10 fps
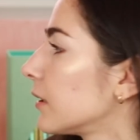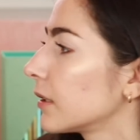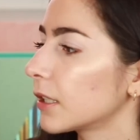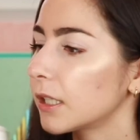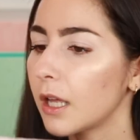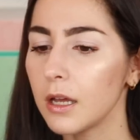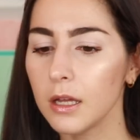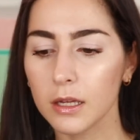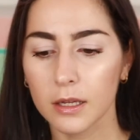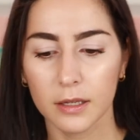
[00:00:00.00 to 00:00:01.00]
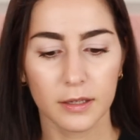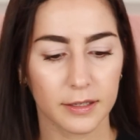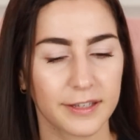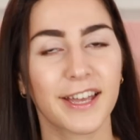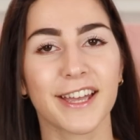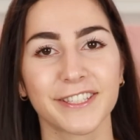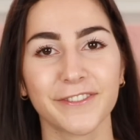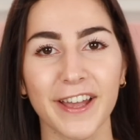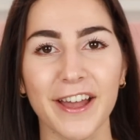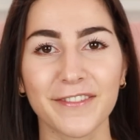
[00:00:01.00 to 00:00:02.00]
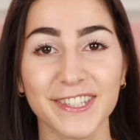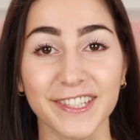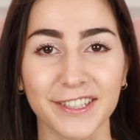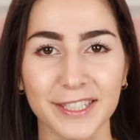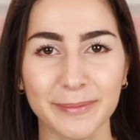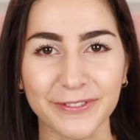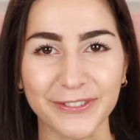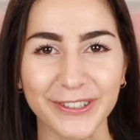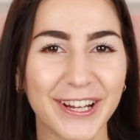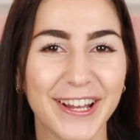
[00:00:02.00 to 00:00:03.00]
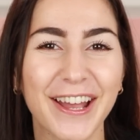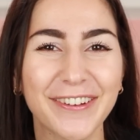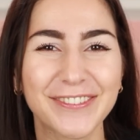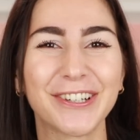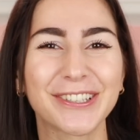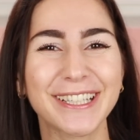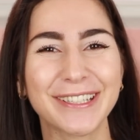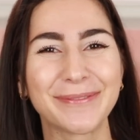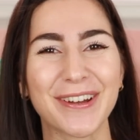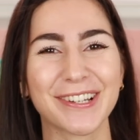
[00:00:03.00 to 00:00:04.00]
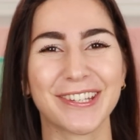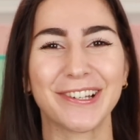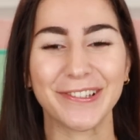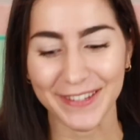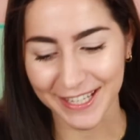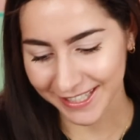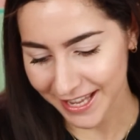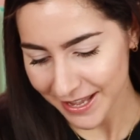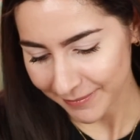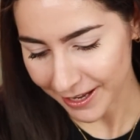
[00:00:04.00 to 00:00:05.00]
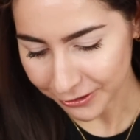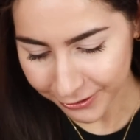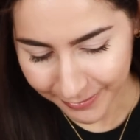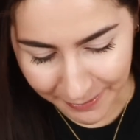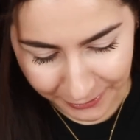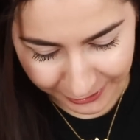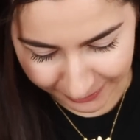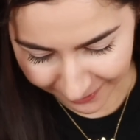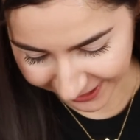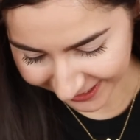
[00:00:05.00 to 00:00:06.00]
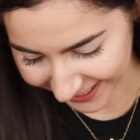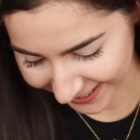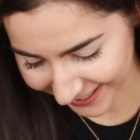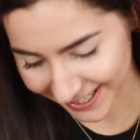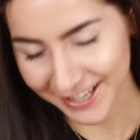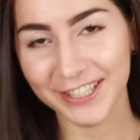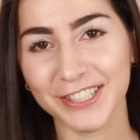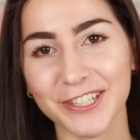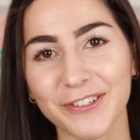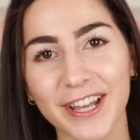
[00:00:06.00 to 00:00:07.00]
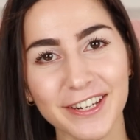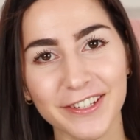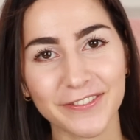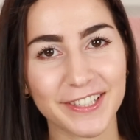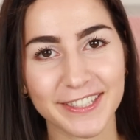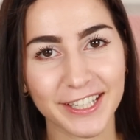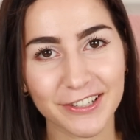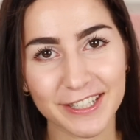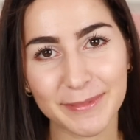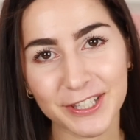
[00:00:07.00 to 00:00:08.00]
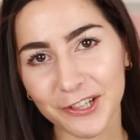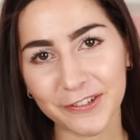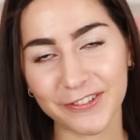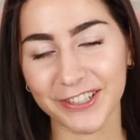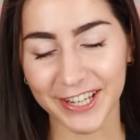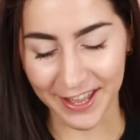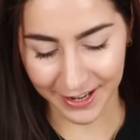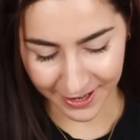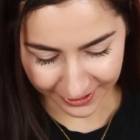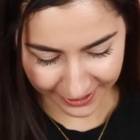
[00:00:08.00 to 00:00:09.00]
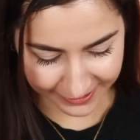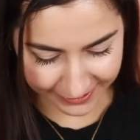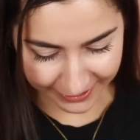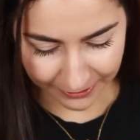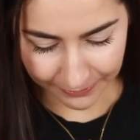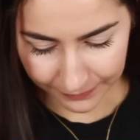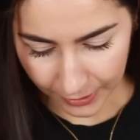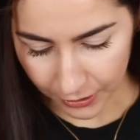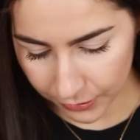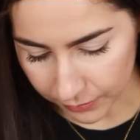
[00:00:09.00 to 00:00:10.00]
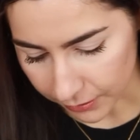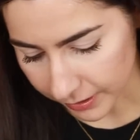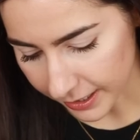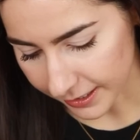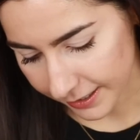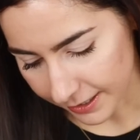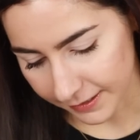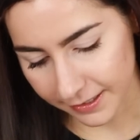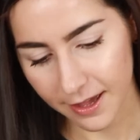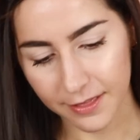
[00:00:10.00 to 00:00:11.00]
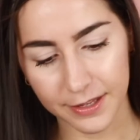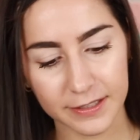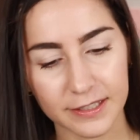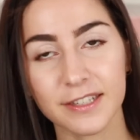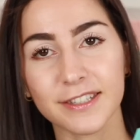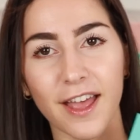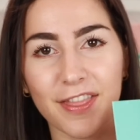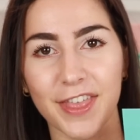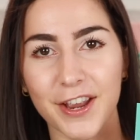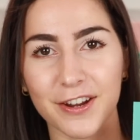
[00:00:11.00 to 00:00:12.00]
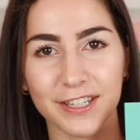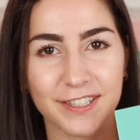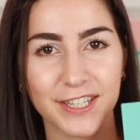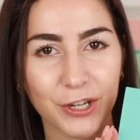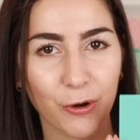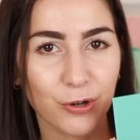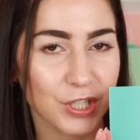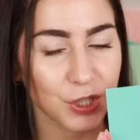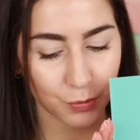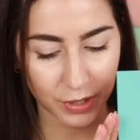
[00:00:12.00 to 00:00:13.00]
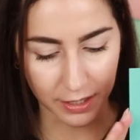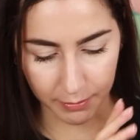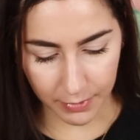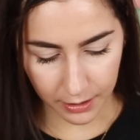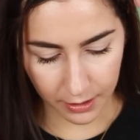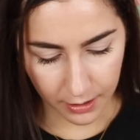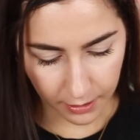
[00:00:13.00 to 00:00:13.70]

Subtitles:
dun, dun, dun, dun, as if I haven't seen these before. I've totally unboxed all of these, but I don't remember which box this is. So kind of, it's like Christmas all over again. Let's see. Oh, okay, yes. This is their Sink or Swim